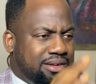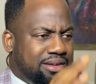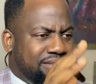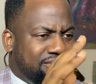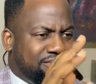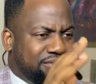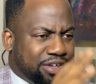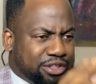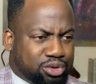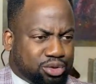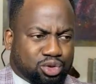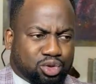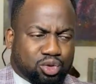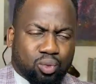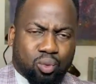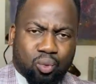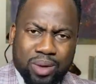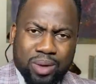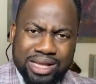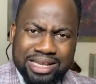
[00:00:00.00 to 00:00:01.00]
versus
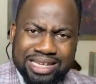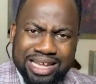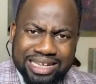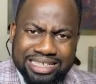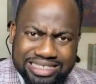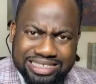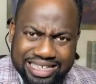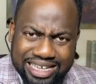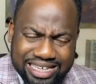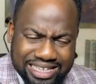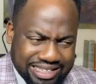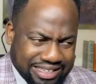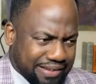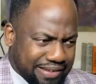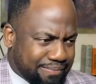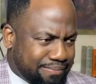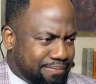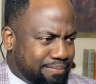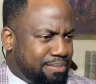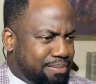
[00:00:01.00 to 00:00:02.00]
when they are selling,
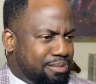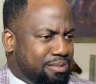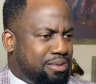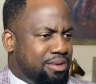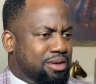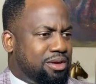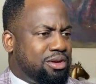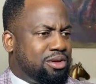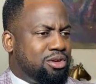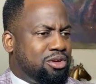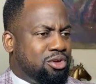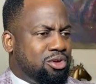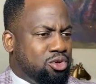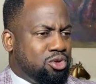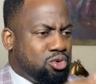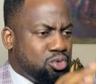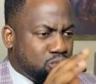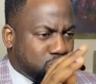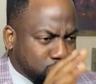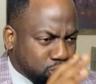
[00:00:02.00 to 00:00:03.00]

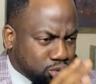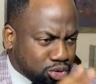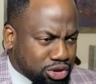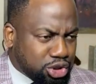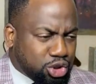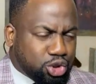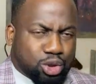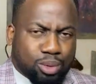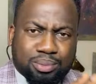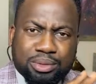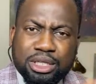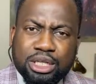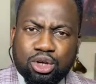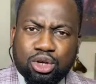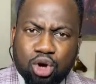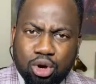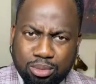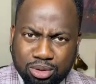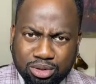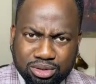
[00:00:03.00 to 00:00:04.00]
you will notice something in
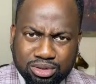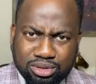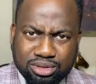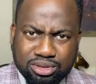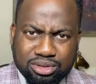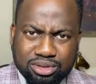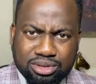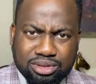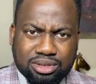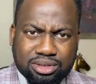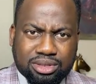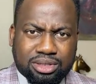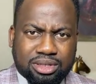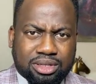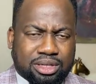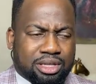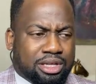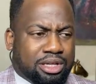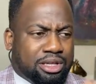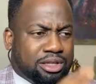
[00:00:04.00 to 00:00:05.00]
common.
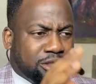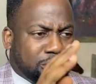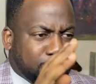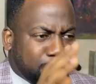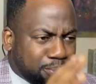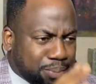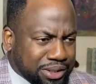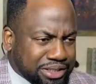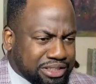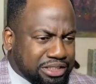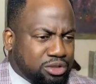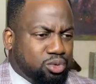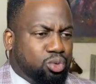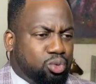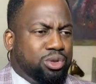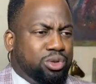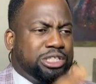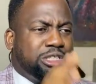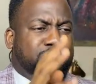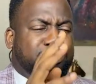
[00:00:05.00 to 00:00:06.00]
The person
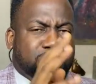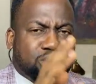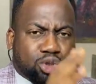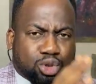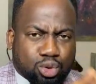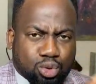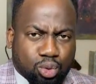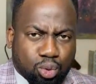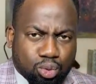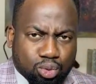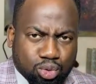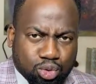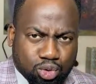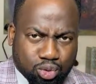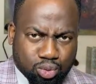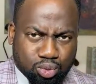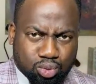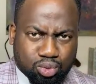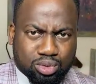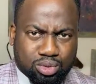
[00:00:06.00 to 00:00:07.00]
who is being sold
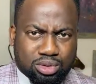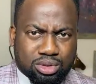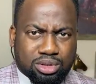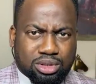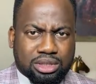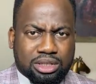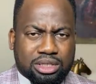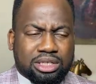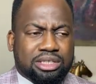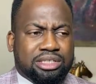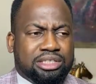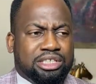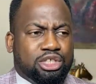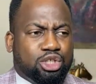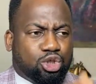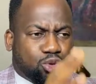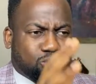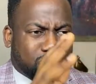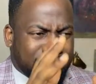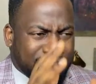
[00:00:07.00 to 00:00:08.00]
to
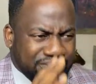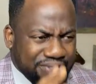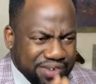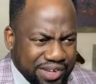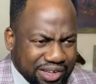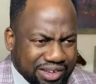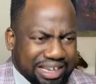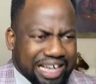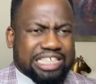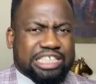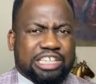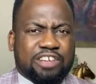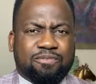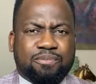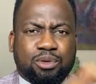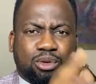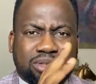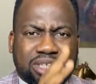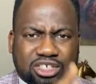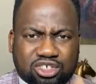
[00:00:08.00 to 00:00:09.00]
needs to feel like they've been
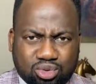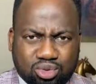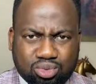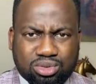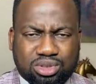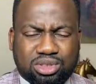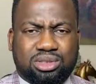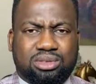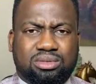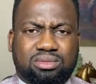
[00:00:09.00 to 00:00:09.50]
understood.